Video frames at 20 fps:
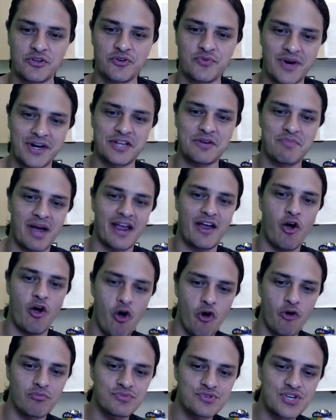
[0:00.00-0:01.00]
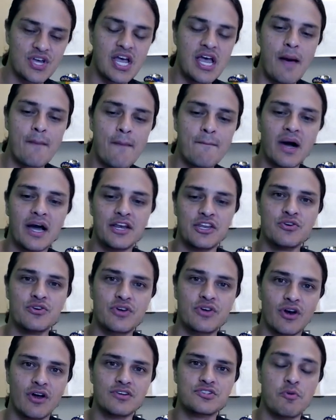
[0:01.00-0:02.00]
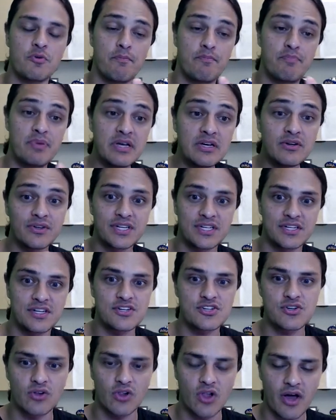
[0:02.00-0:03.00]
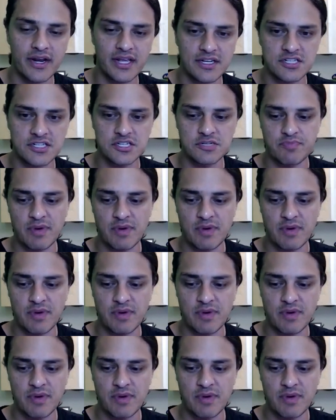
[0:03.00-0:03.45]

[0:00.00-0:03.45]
that are ready to buy homes, but you can also build additional audiences